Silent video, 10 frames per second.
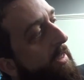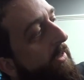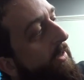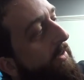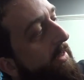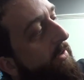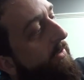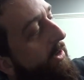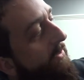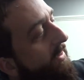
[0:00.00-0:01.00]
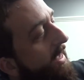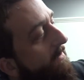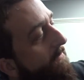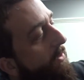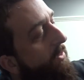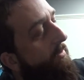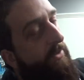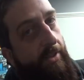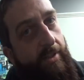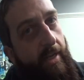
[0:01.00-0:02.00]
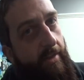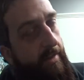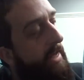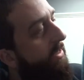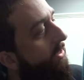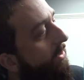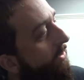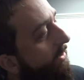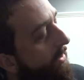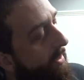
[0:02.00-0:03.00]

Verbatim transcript: got the little note there for them to say thank you